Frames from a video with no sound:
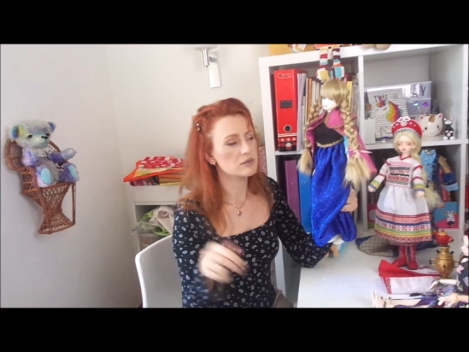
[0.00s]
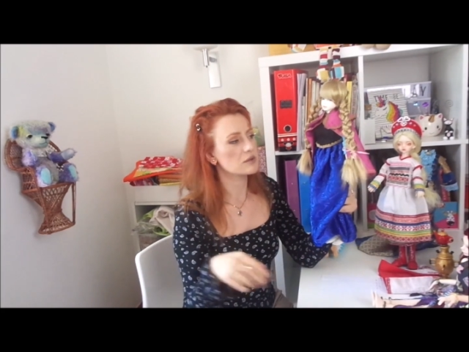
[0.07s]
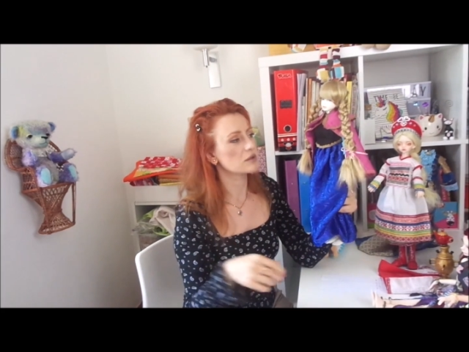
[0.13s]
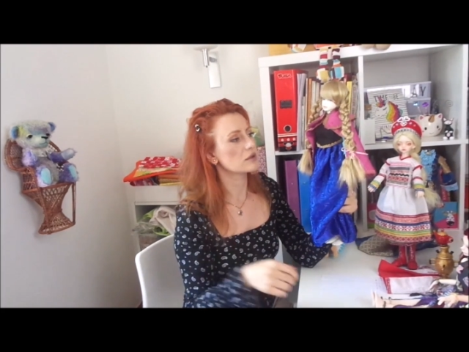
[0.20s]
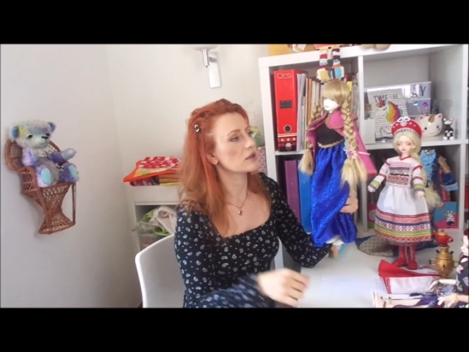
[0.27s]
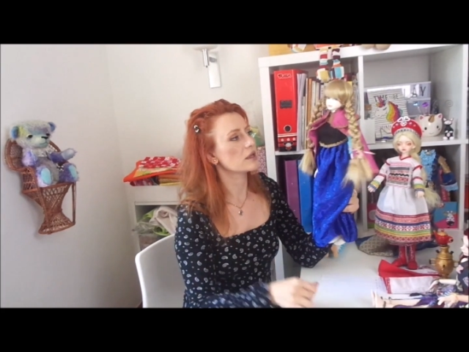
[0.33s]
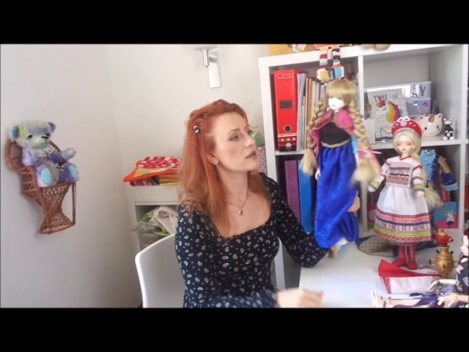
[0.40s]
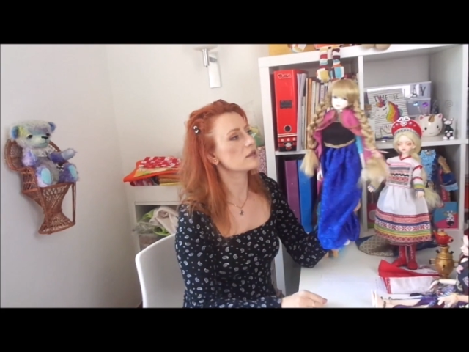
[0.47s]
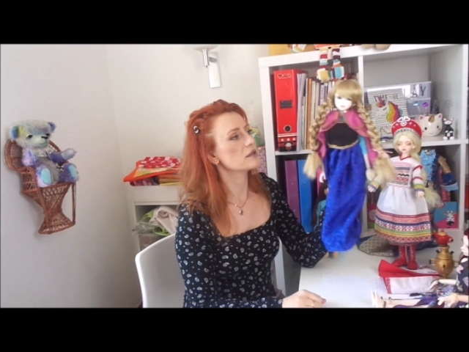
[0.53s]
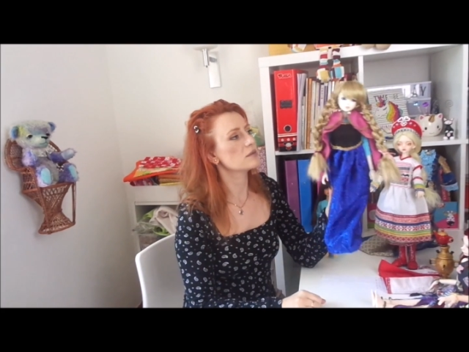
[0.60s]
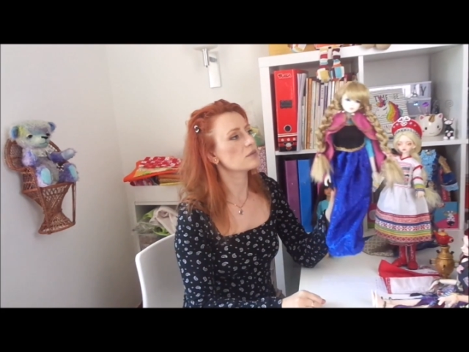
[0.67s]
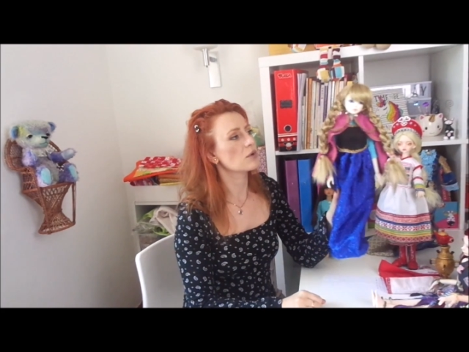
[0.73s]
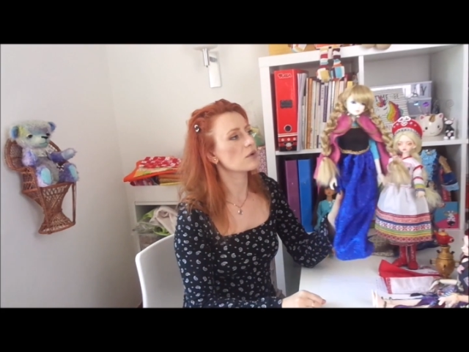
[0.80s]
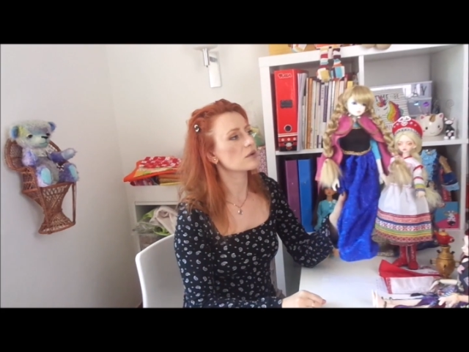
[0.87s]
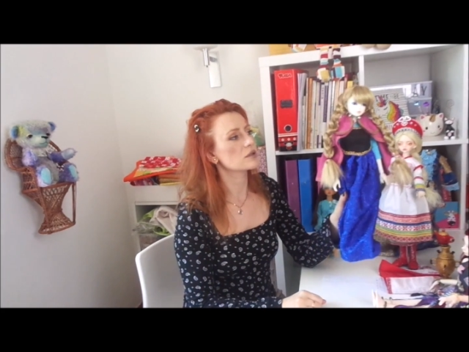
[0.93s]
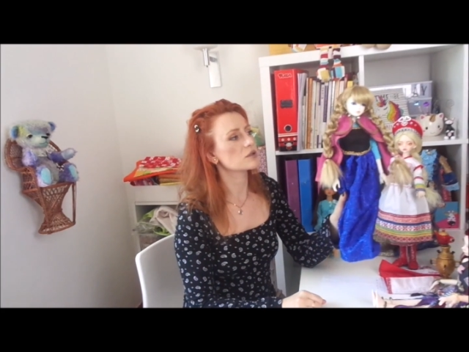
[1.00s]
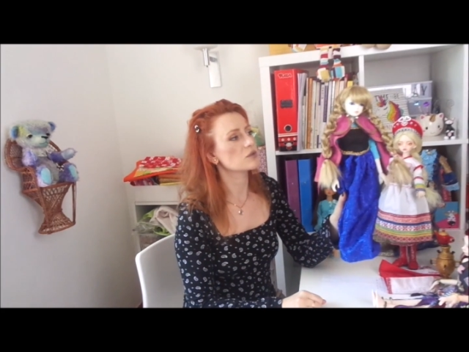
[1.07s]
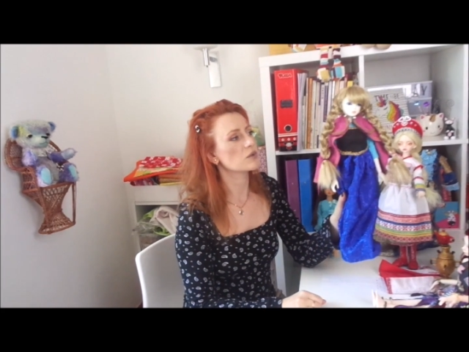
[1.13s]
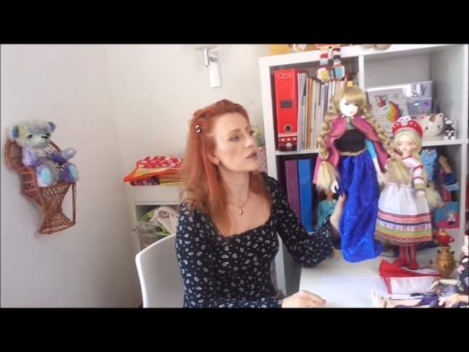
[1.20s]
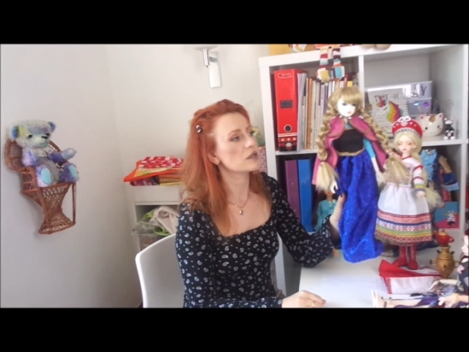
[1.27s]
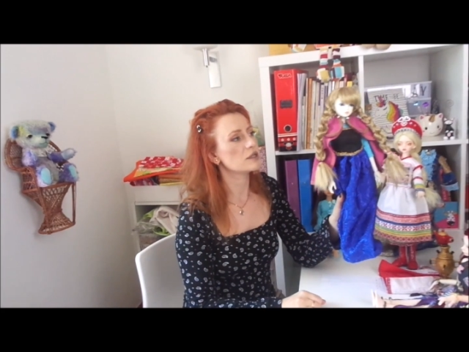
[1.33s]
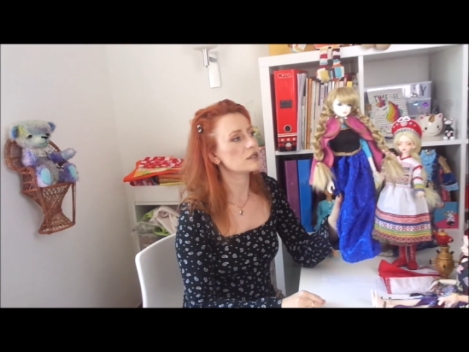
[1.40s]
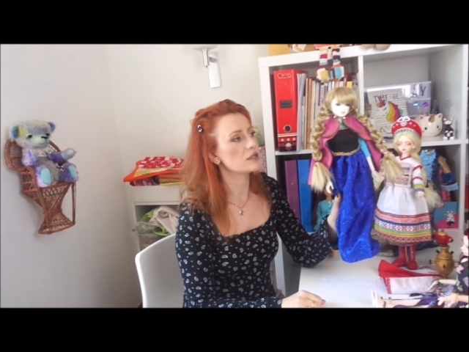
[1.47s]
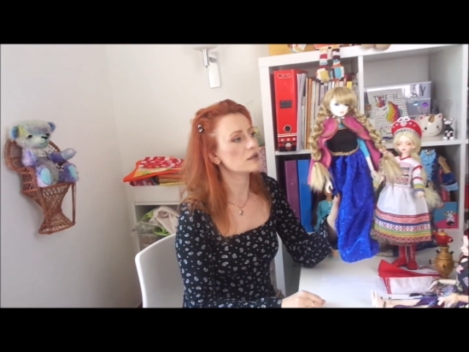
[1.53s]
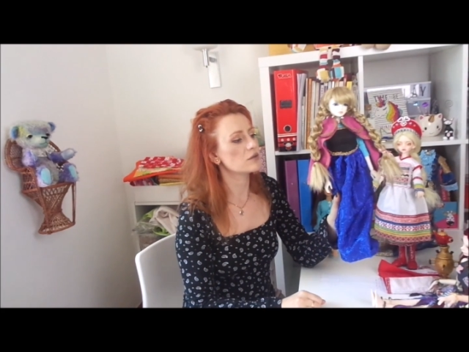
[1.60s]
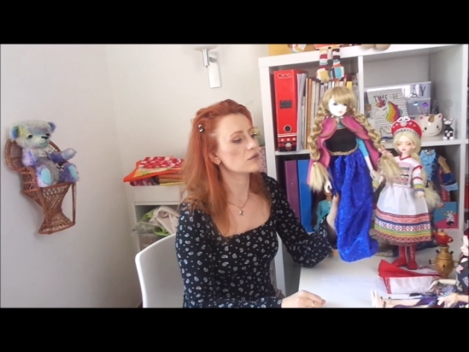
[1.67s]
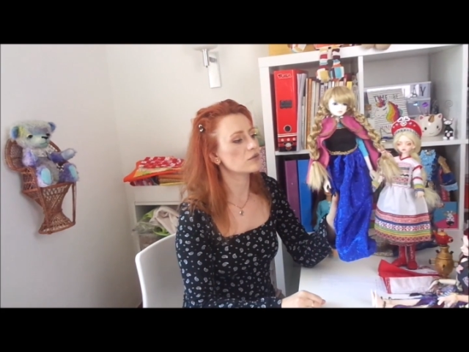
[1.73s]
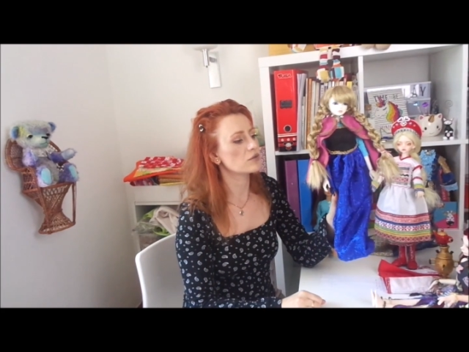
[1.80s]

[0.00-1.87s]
lying in a box waiting